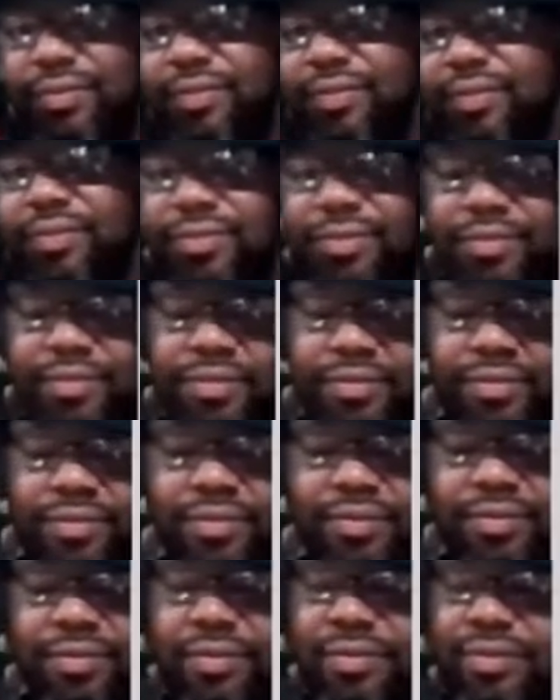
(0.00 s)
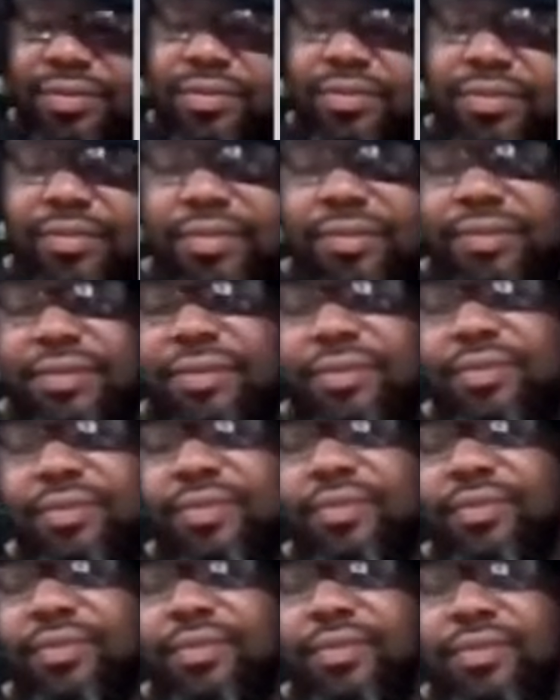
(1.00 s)

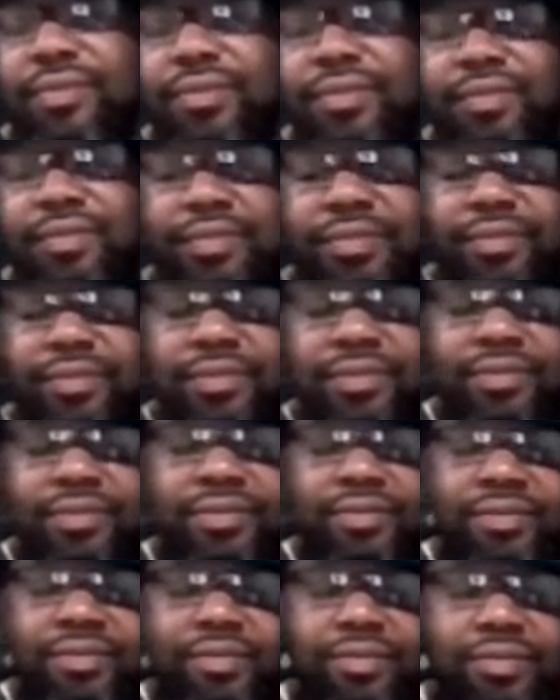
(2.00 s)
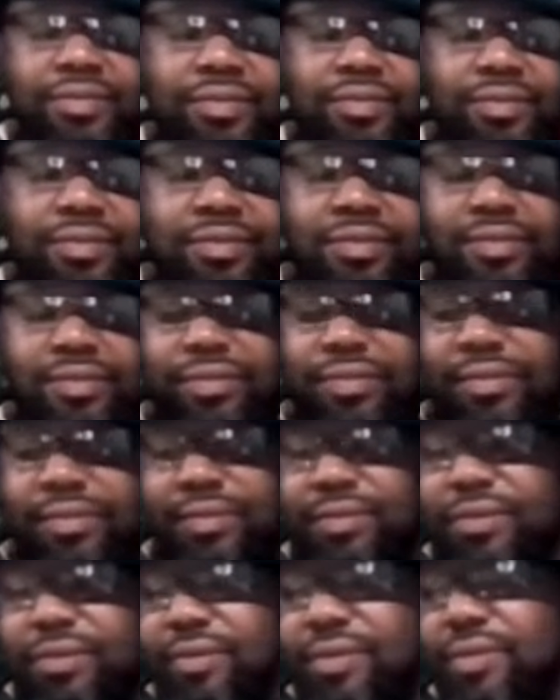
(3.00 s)

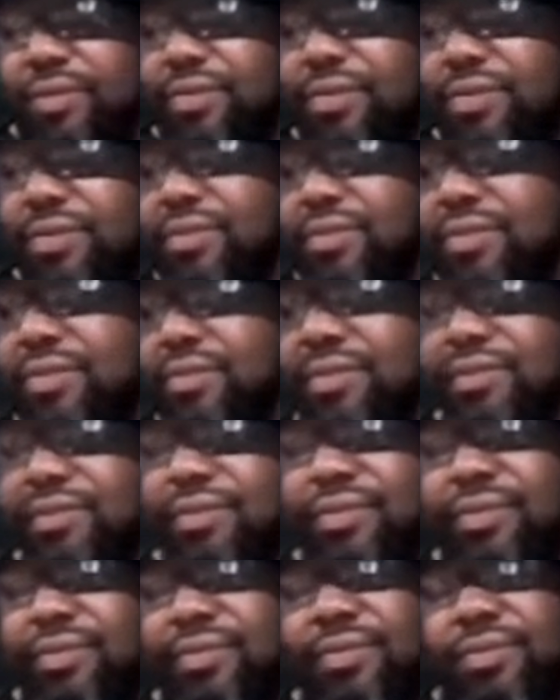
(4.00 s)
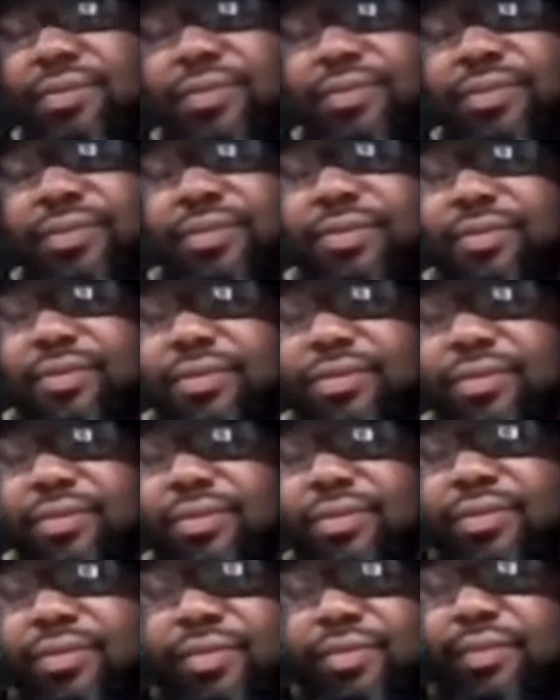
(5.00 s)
(not speaking)